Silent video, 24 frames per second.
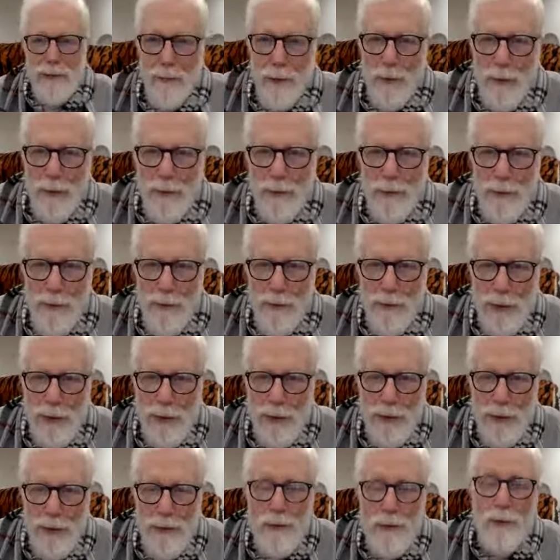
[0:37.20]
morning for
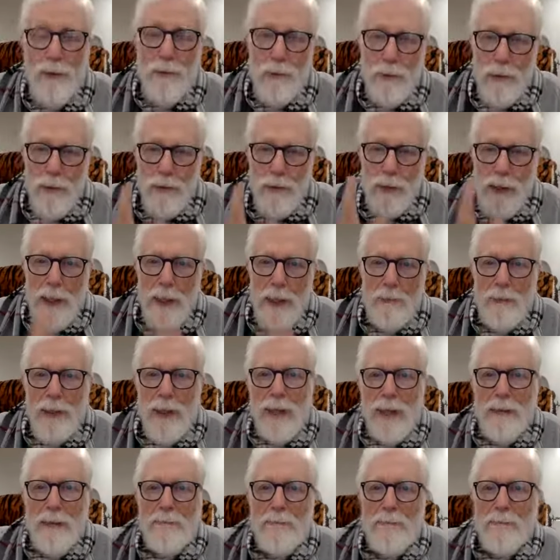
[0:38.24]
Sunday School, we'll try to
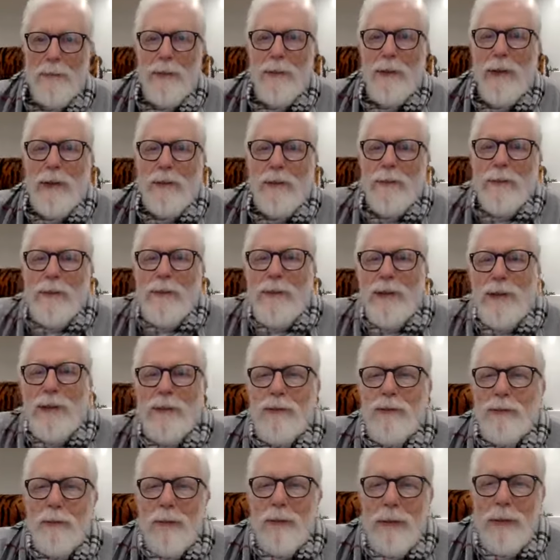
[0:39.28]
make it brief
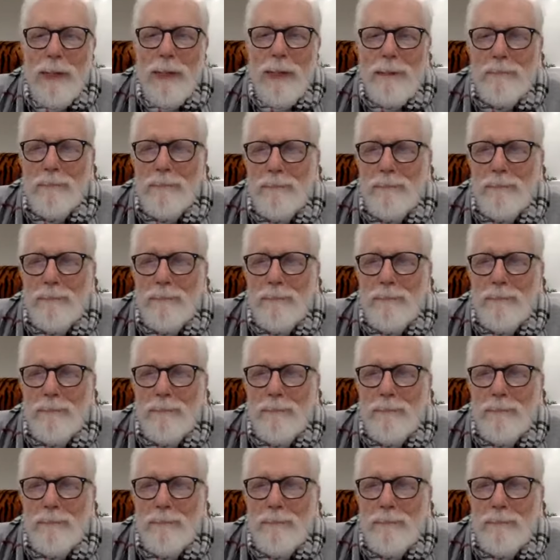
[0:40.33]
this morning